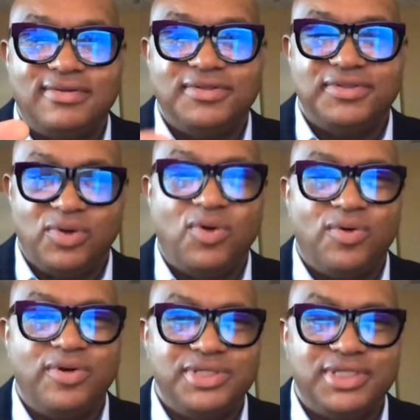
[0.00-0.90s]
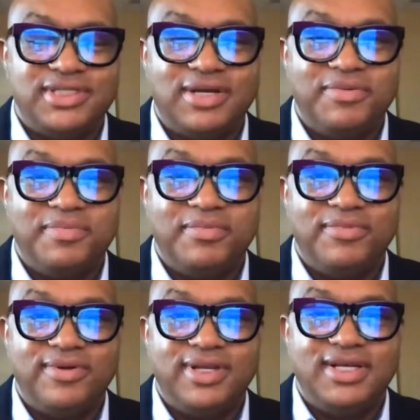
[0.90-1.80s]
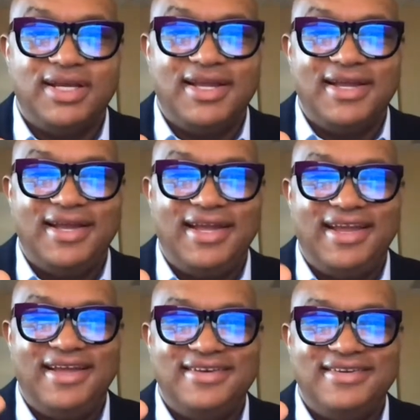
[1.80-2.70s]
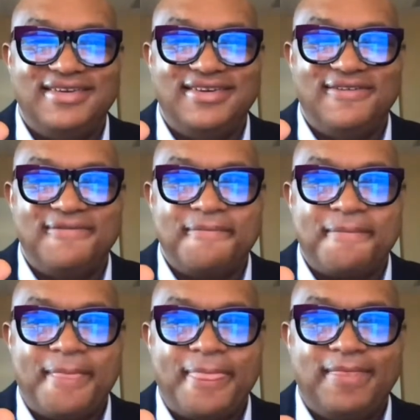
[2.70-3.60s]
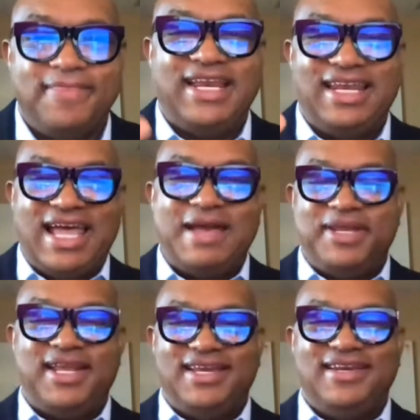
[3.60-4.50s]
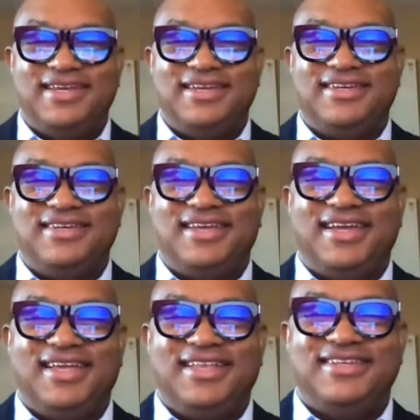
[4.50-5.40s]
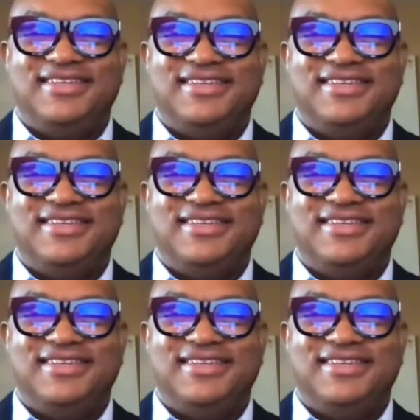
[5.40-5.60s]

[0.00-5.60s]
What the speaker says: It was orange, as I remember it. And they laminated it. And,